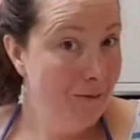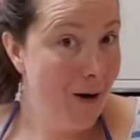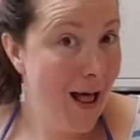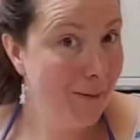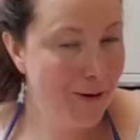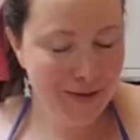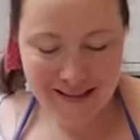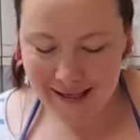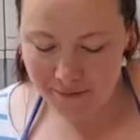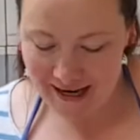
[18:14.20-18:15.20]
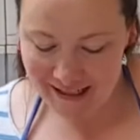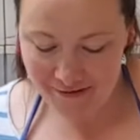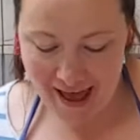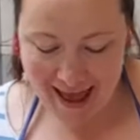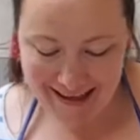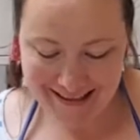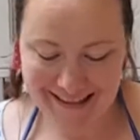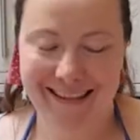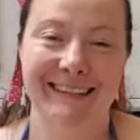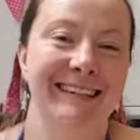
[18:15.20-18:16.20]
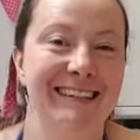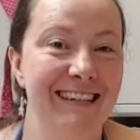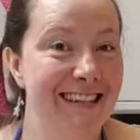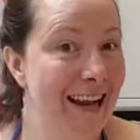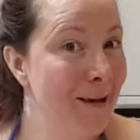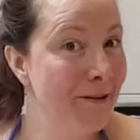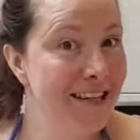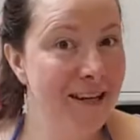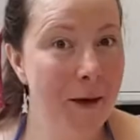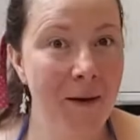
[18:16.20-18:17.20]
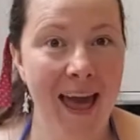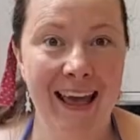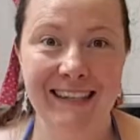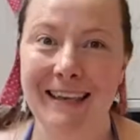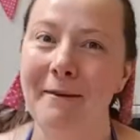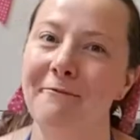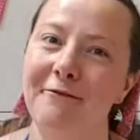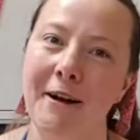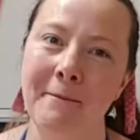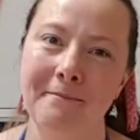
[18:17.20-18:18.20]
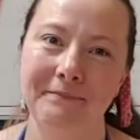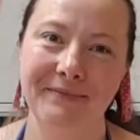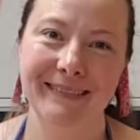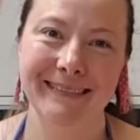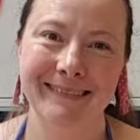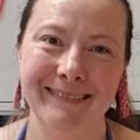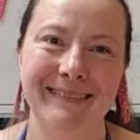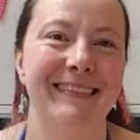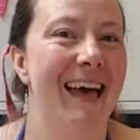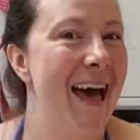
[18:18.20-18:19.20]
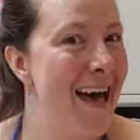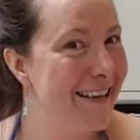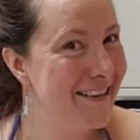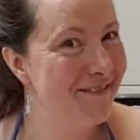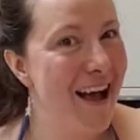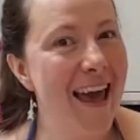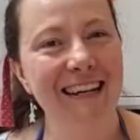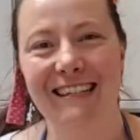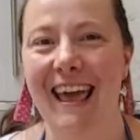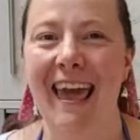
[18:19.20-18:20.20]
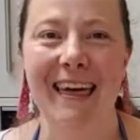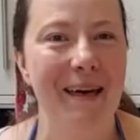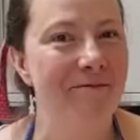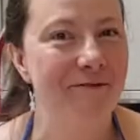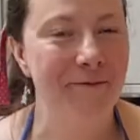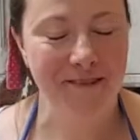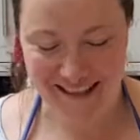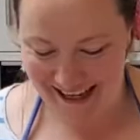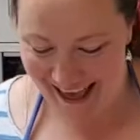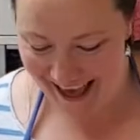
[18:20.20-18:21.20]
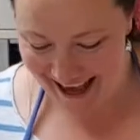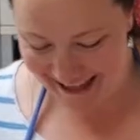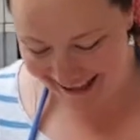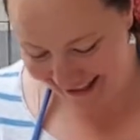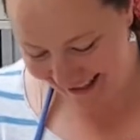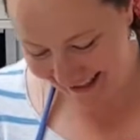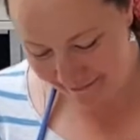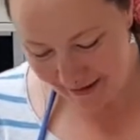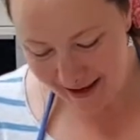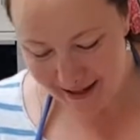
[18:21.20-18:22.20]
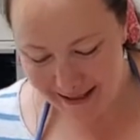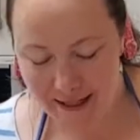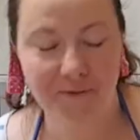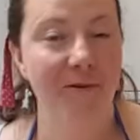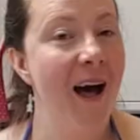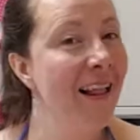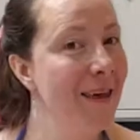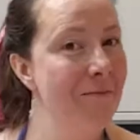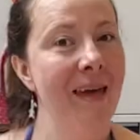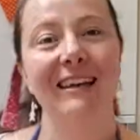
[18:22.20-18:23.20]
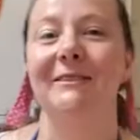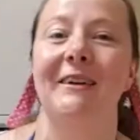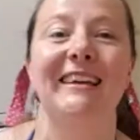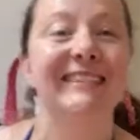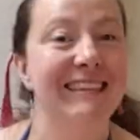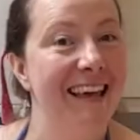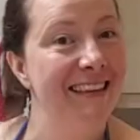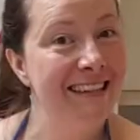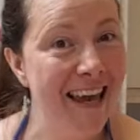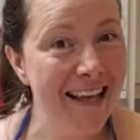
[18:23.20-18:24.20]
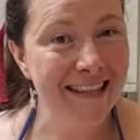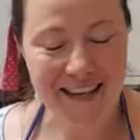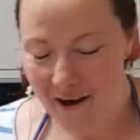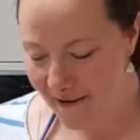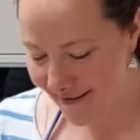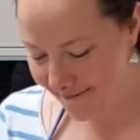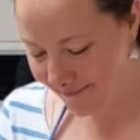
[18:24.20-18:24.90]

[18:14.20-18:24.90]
While we're on the subject of eggs, does anybody know where eggs come from? That's right, they come from chickens. So while you mix, we can sing the chicken song.